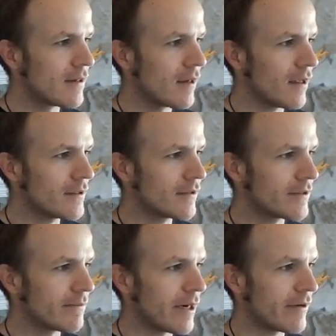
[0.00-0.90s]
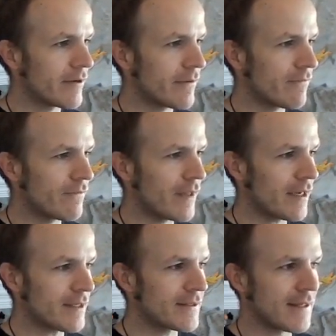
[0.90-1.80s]
I'll choose
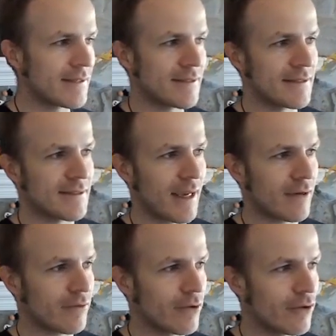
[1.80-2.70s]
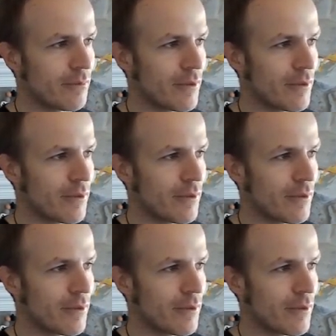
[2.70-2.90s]
Ameriflex as the site group.